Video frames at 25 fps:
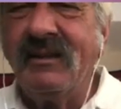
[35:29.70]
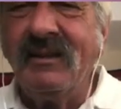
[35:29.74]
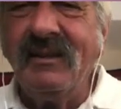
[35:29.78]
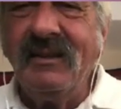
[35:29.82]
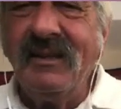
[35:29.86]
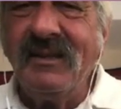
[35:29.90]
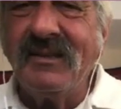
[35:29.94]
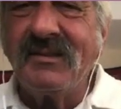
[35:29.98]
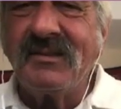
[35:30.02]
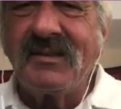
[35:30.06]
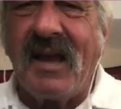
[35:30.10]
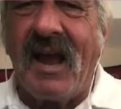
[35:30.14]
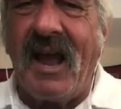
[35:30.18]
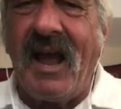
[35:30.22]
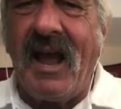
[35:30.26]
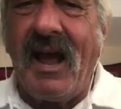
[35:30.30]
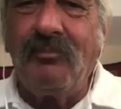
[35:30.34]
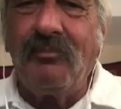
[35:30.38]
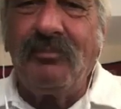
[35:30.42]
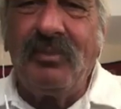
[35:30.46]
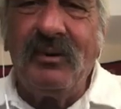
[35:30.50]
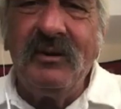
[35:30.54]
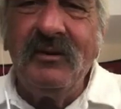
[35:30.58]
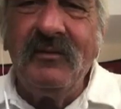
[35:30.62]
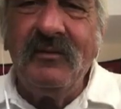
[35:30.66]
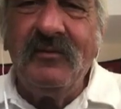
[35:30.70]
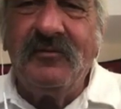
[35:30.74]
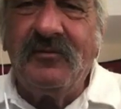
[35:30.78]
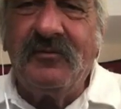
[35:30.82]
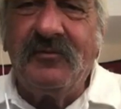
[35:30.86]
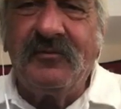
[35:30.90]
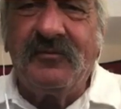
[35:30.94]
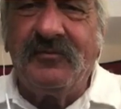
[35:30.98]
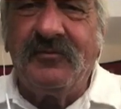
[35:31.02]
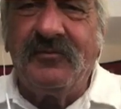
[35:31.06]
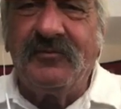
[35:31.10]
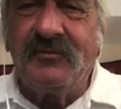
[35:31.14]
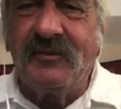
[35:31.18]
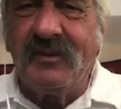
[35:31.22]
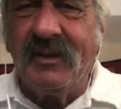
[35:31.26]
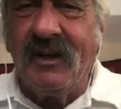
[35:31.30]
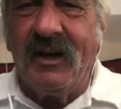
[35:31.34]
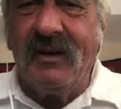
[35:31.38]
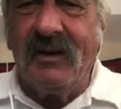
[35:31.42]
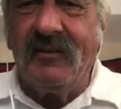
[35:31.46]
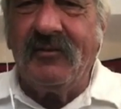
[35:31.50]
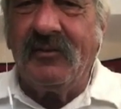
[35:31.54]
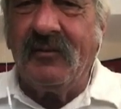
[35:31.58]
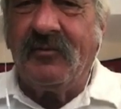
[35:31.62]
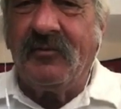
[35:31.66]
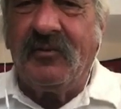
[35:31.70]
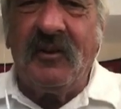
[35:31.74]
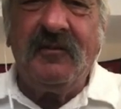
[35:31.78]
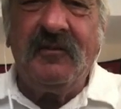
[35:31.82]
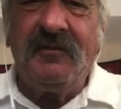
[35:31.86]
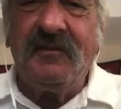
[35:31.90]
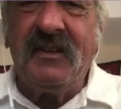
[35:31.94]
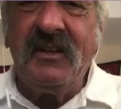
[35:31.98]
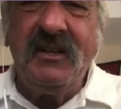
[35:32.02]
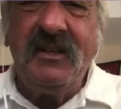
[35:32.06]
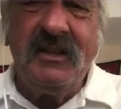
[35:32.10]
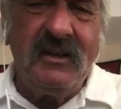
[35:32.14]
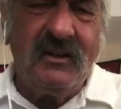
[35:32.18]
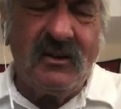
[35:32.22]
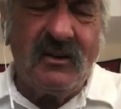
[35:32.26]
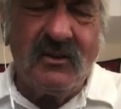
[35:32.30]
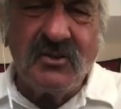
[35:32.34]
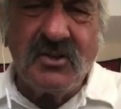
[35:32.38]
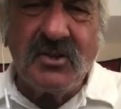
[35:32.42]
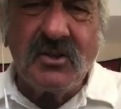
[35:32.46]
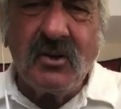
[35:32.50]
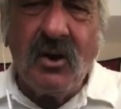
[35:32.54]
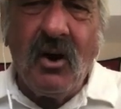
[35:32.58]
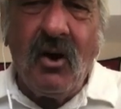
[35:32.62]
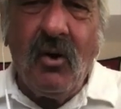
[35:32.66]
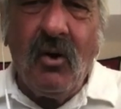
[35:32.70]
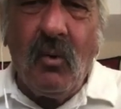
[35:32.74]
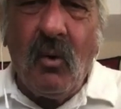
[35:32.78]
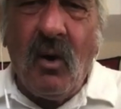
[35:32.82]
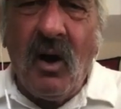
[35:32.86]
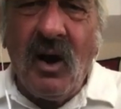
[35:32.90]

didn't this happen 50 years ago?